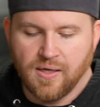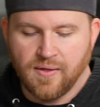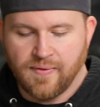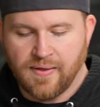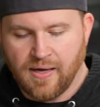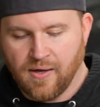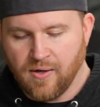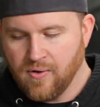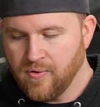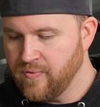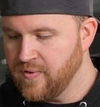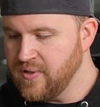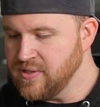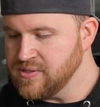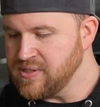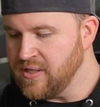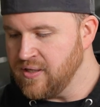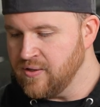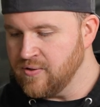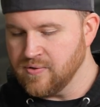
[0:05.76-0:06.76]
Now,
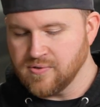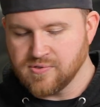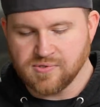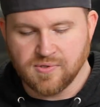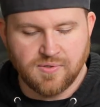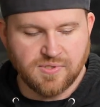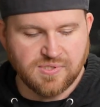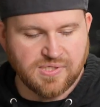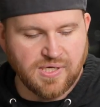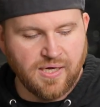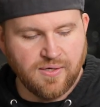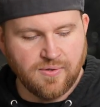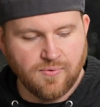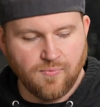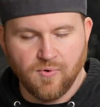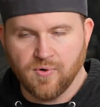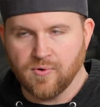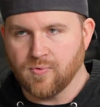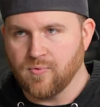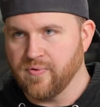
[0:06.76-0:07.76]
these heaters are designed to
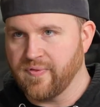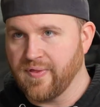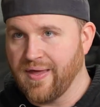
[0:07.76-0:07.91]
work with